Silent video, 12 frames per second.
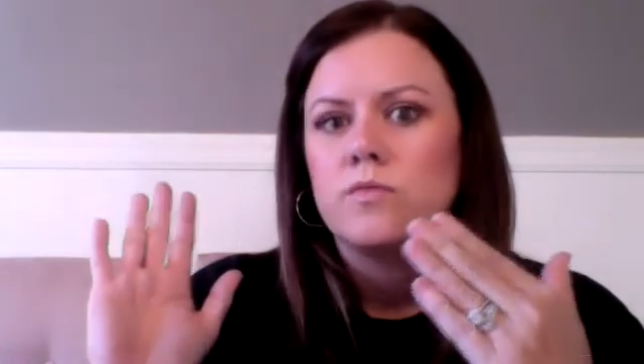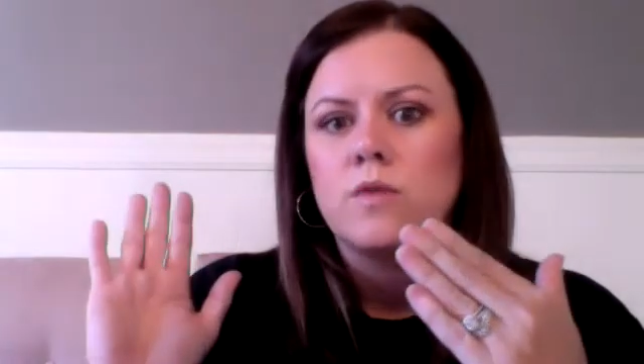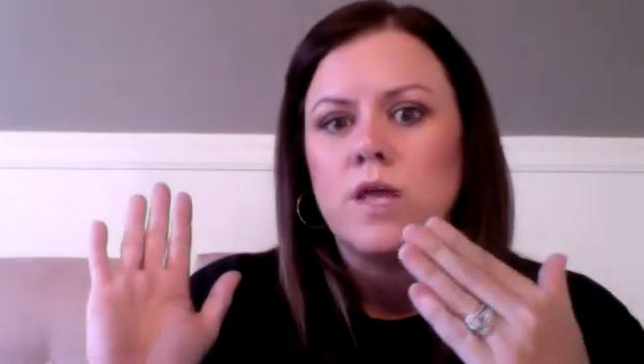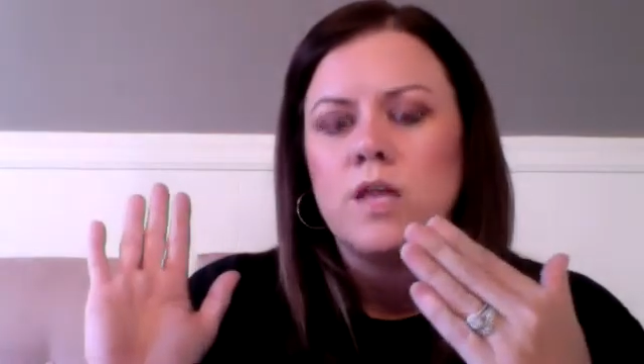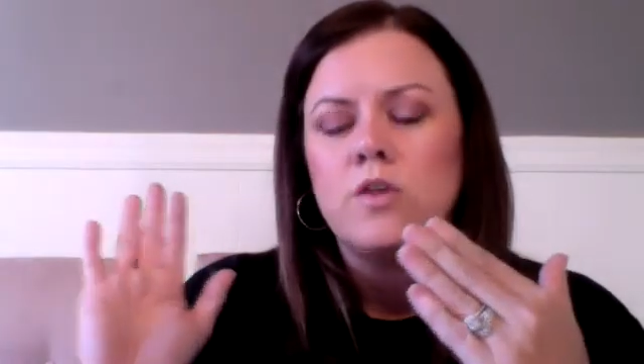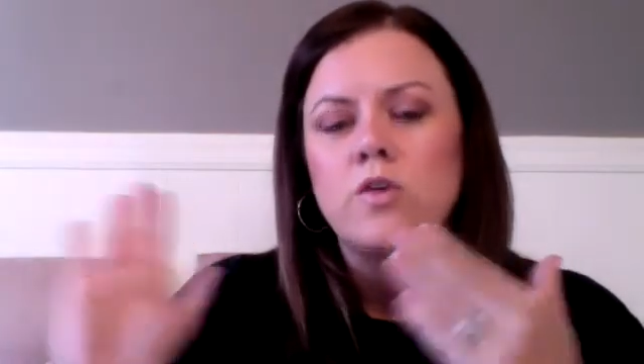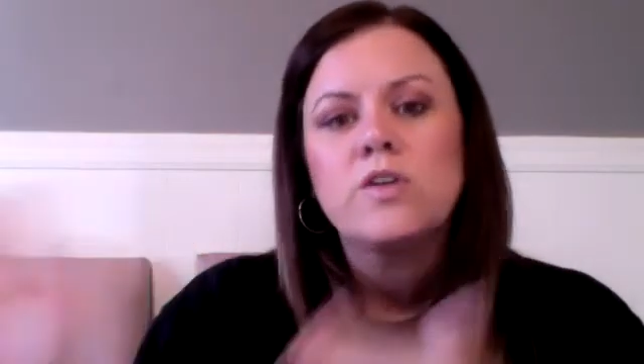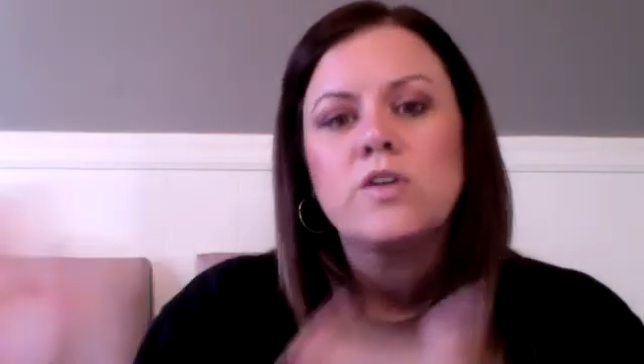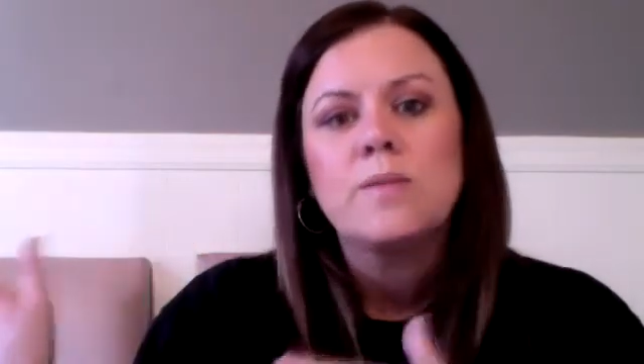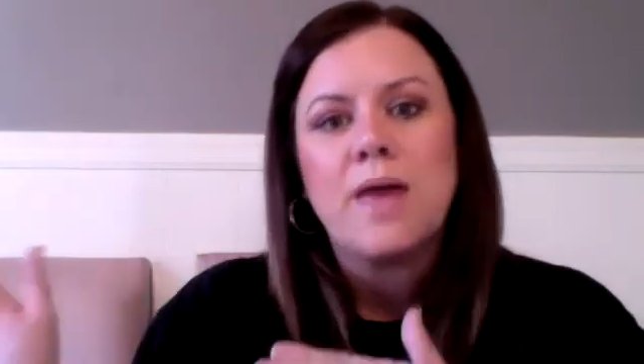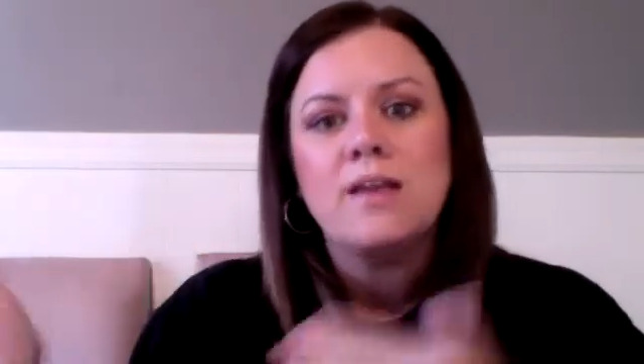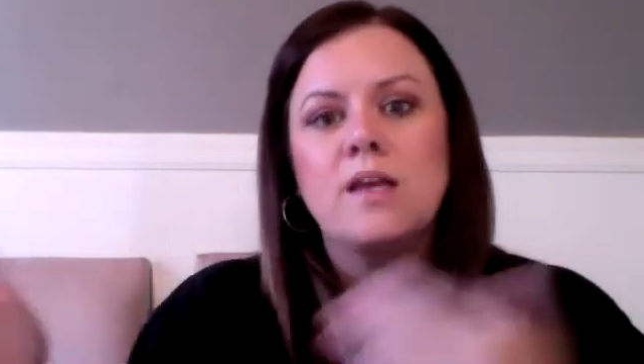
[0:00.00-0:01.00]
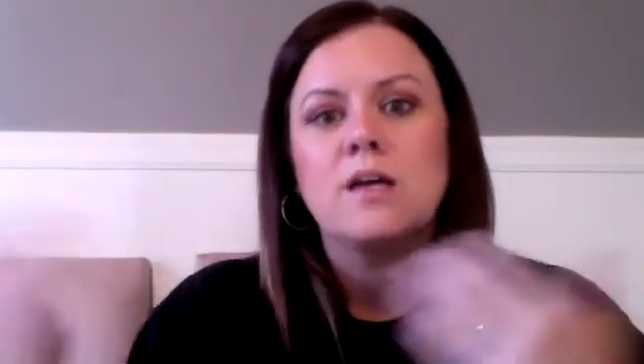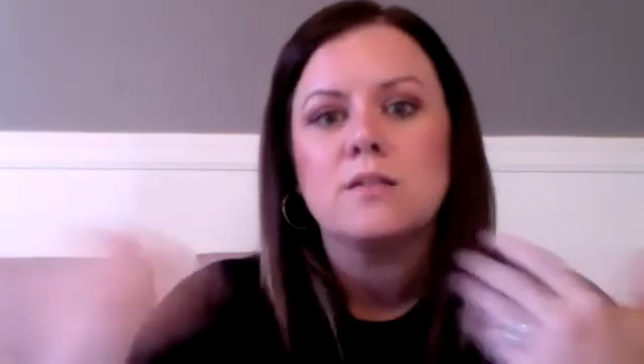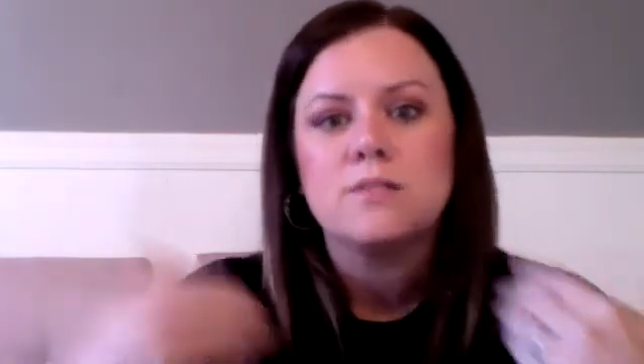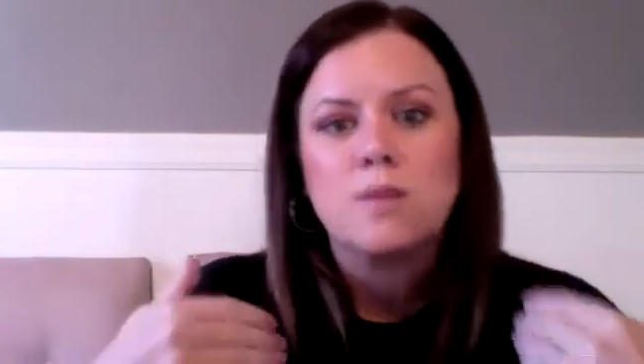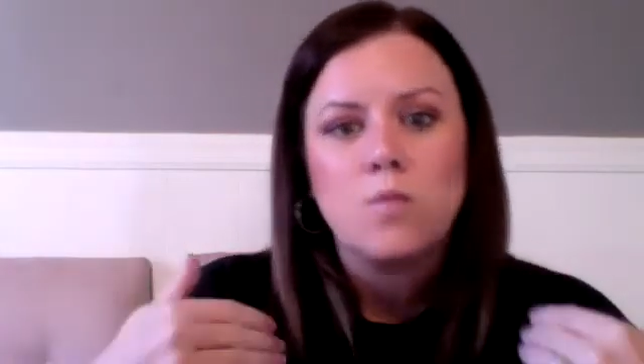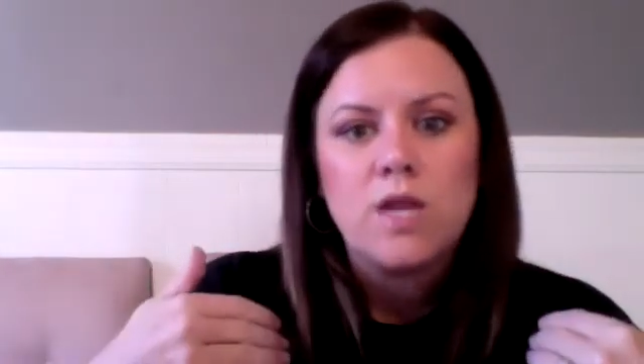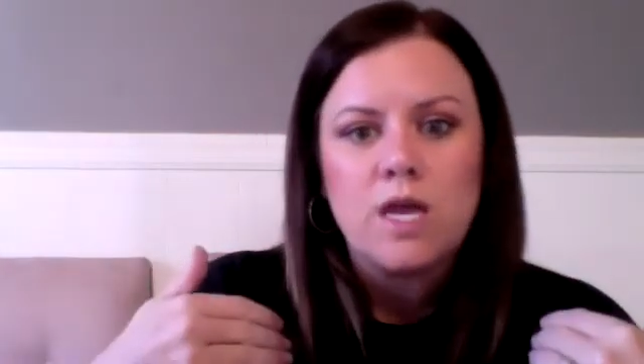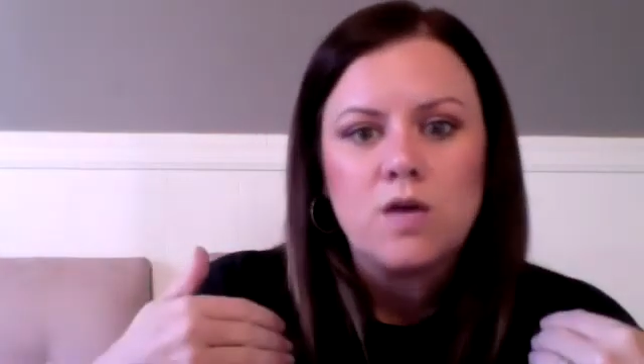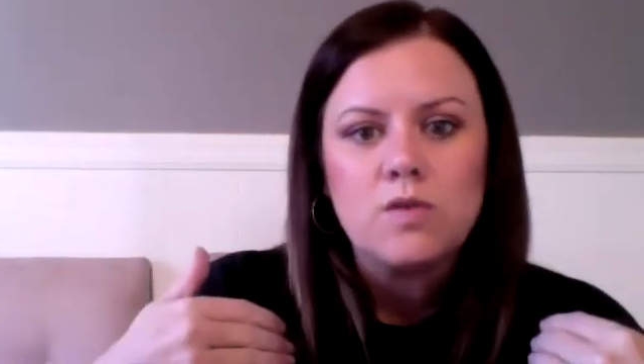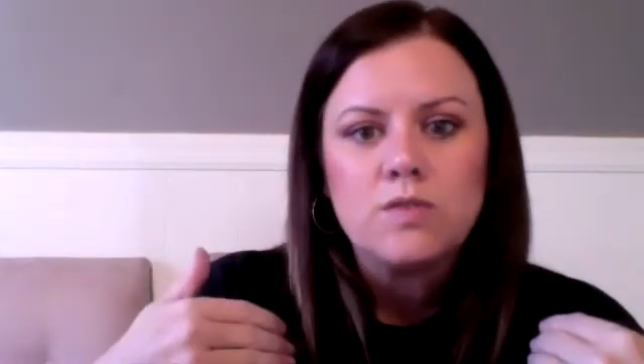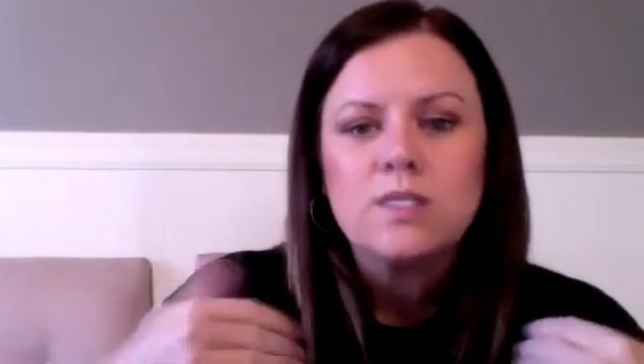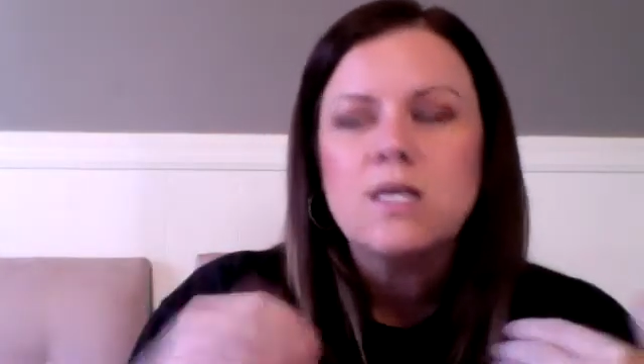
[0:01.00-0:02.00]
and you're depending on someone
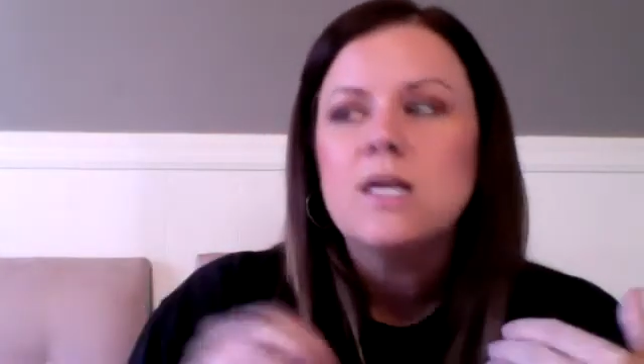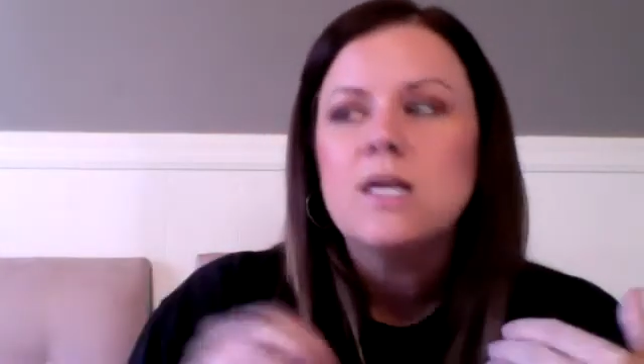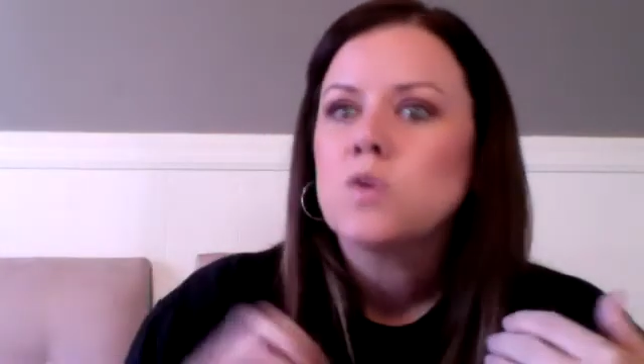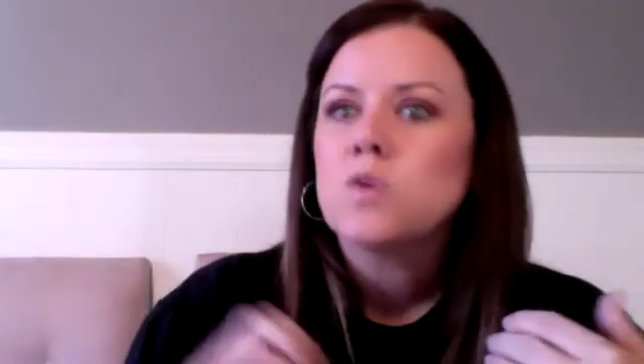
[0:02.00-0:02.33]
else to